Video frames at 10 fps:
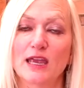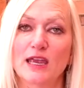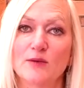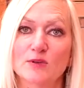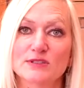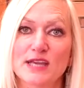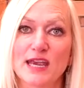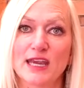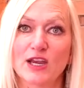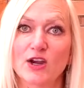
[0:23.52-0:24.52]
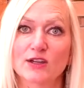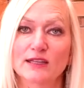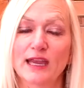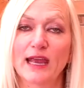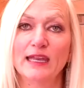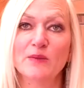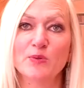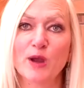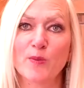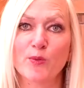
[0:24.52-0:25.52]
It will take hardly any
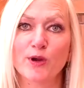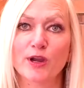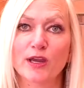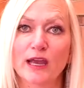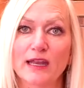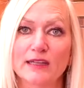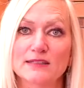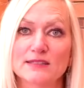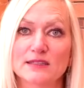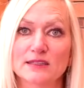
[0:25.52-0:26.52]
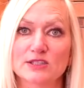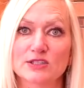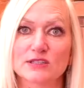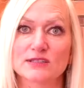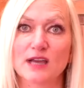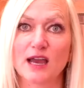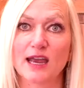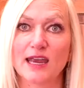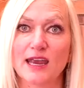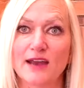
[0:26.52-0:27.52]
prep work and it's delicious.
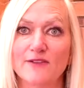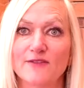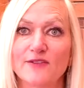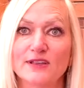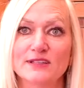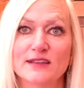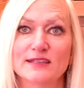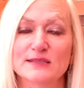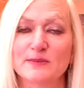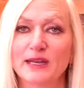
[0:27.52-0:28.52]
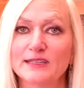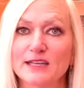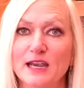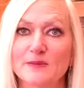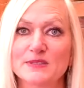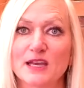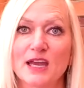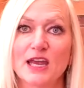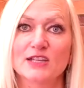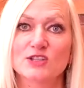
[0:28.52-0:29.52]
I have done this many times.
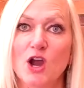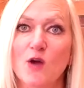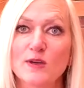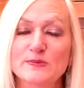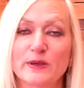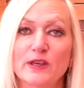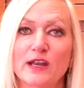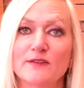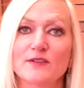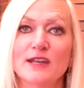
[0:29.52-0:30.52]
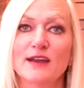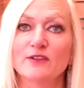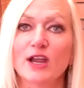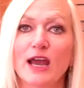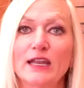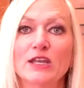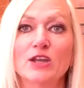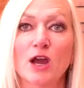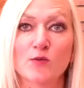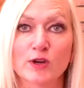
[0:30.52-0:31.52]
It's always been good. I've never had it
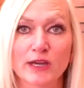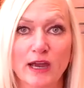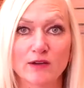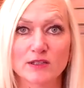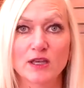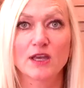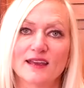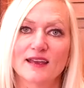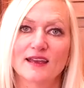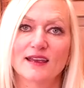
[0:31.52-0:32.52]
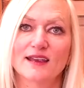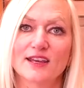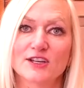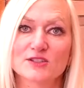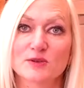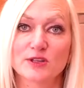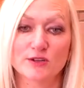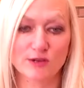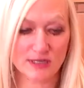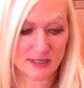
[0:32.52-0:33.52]
not work out. Here's what you're
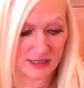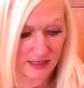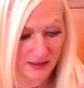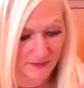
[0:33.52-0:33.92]
going to need.